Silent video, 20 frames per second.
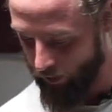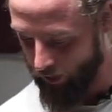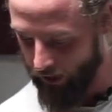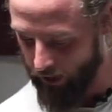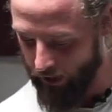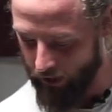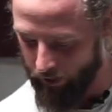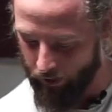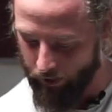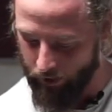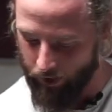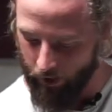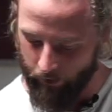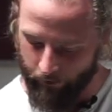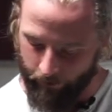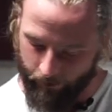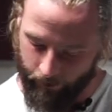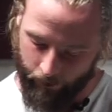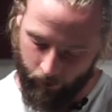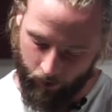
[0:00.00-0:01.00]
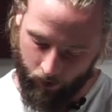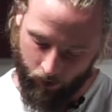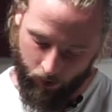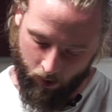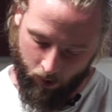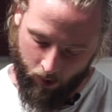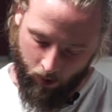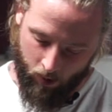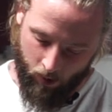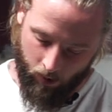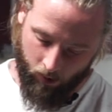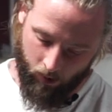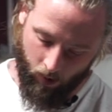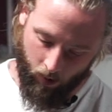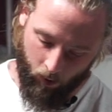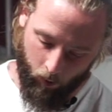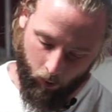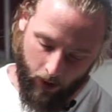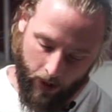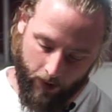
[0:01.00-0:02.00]
really interesting.
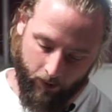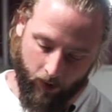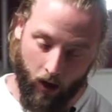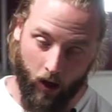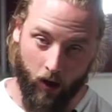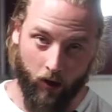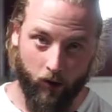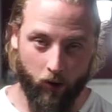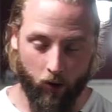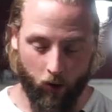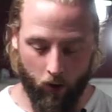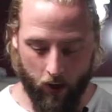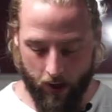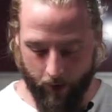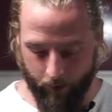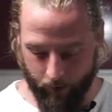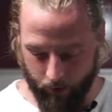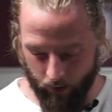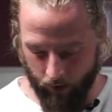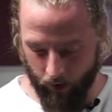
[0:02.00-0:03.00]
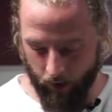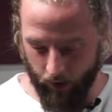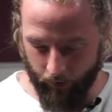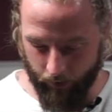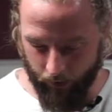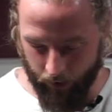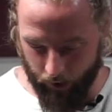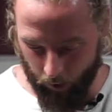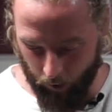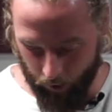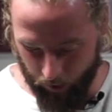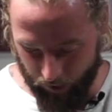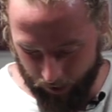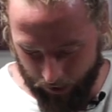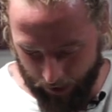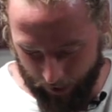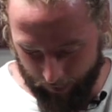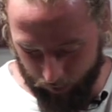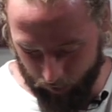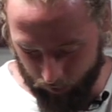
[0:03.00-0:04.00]
So we have 100 grams of a total
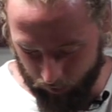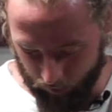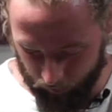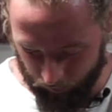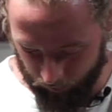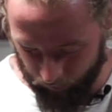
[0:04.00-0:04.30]
sample.